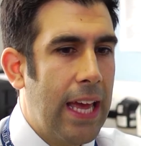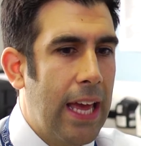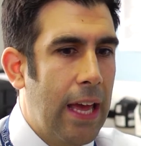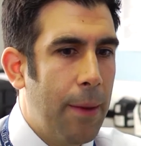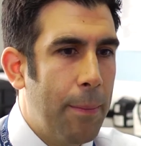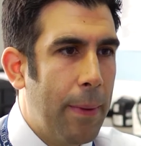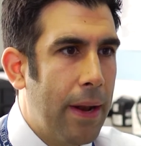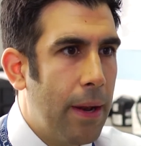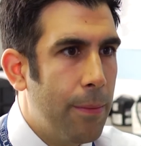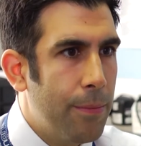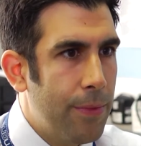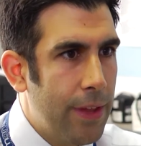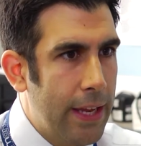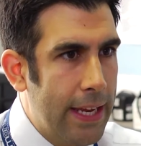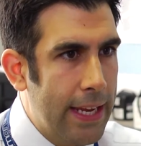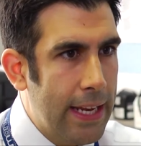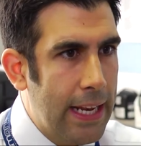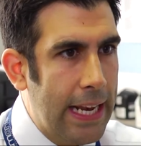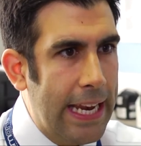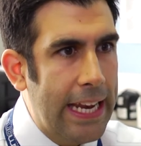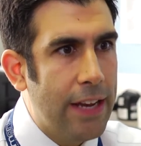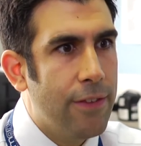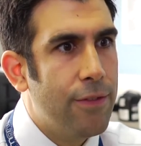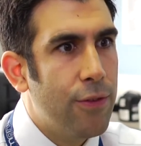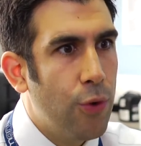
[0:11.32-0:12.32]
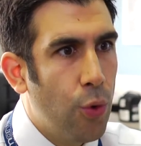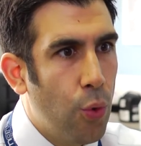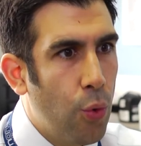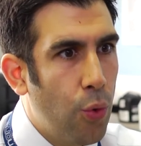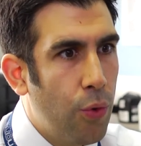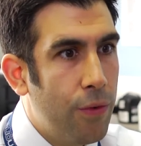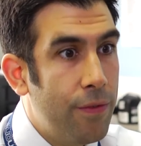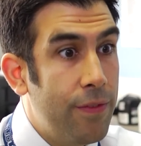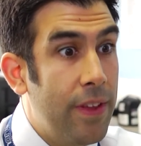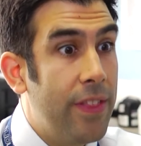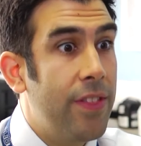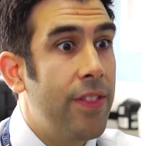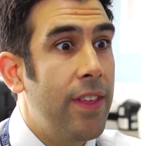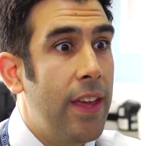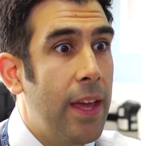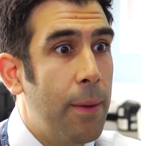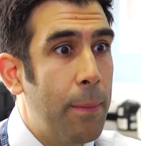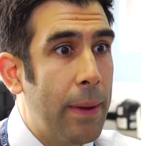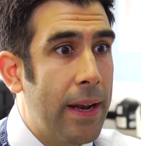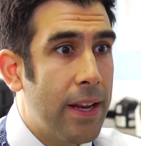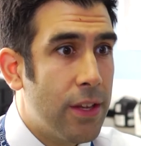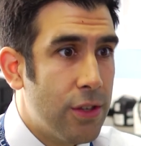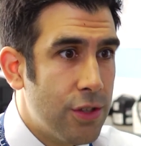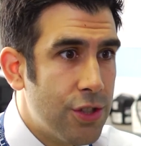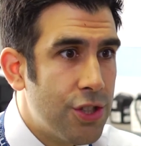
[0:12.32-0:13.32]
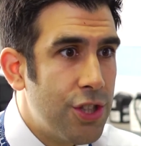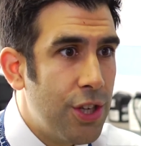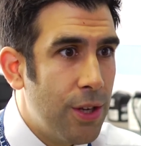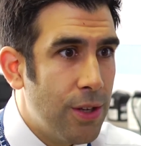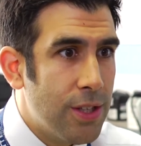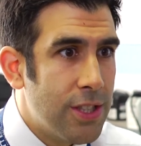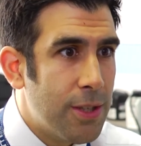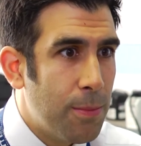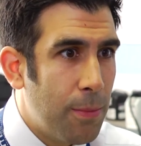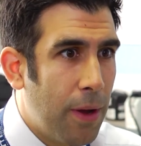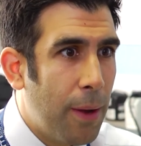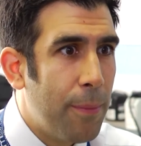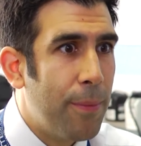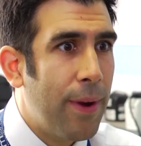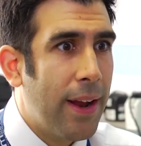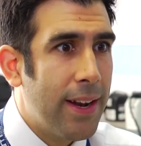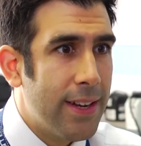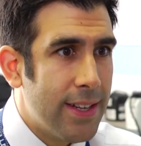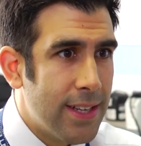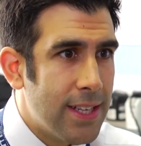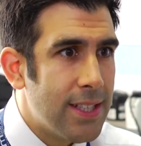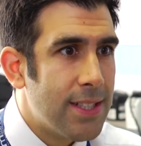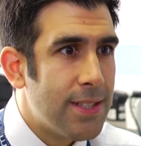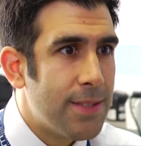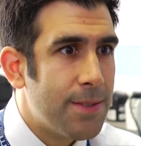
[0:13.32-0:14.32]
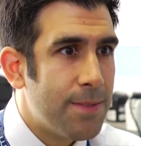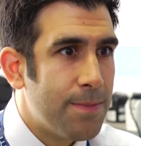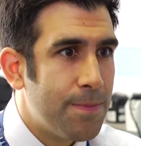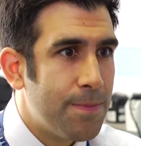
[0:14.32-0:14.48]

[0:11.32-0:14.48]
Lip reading: and I'm the lead for fifth-year medical students at my practice.